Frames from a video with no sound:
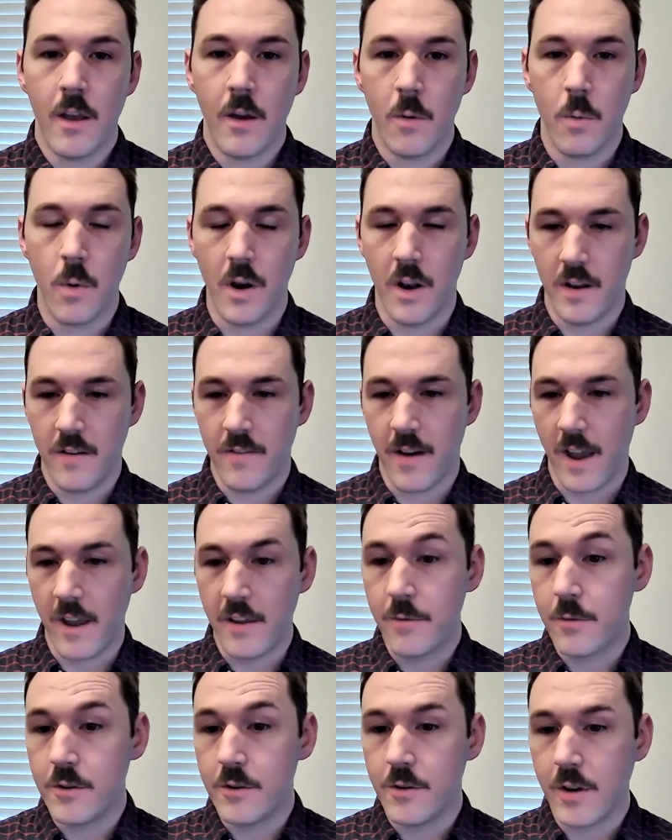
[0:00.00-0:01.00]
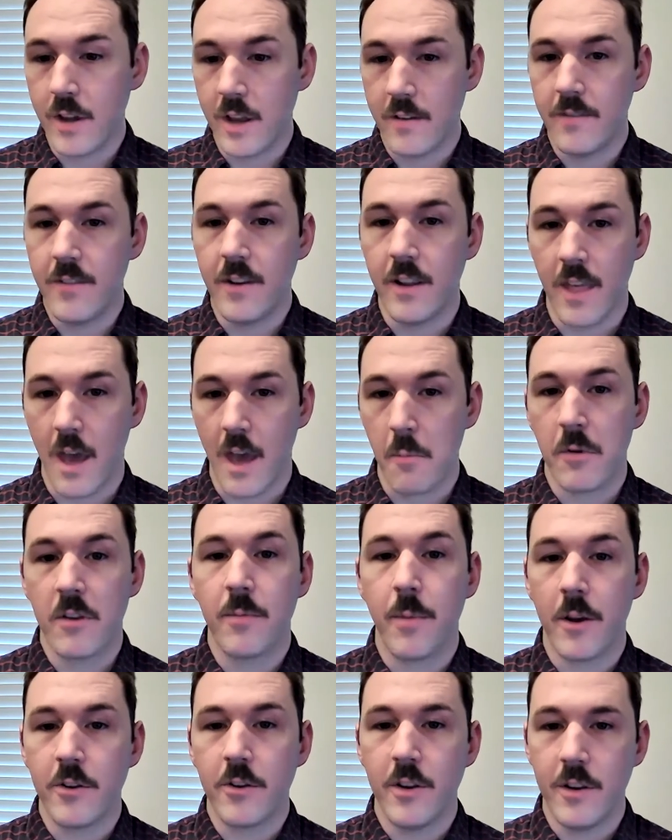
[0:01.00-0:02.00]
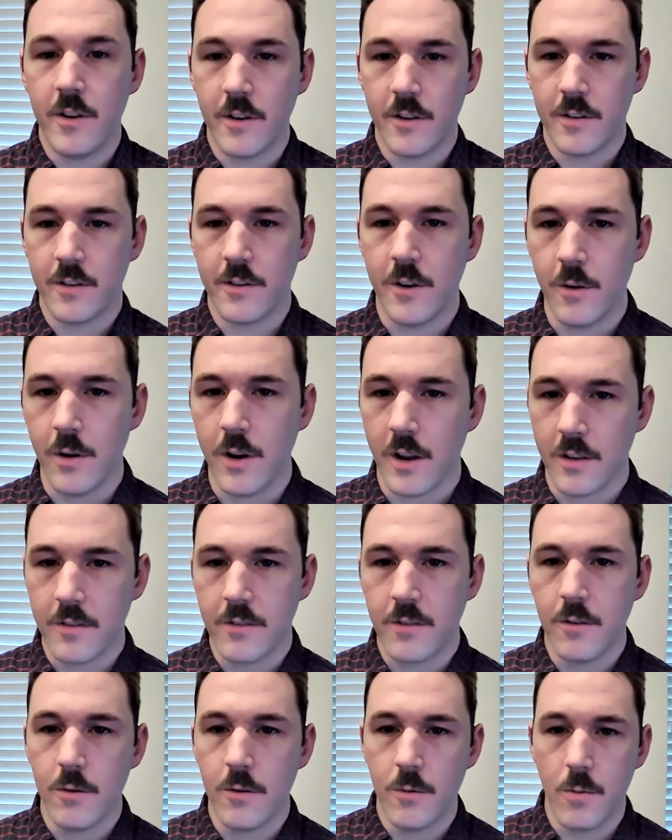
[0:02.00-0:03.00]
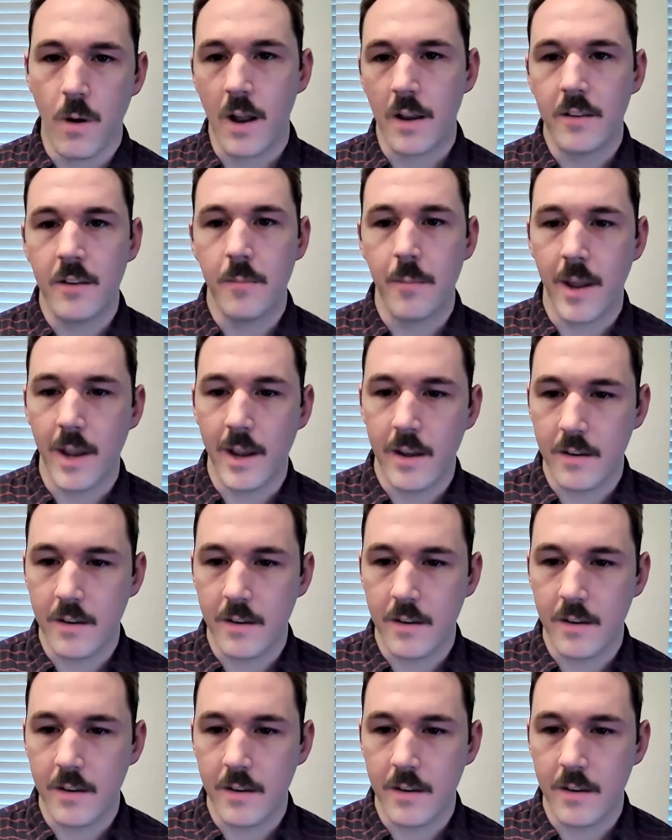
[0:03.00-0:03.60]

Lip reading: what advice would you give to them, especially to students who want to make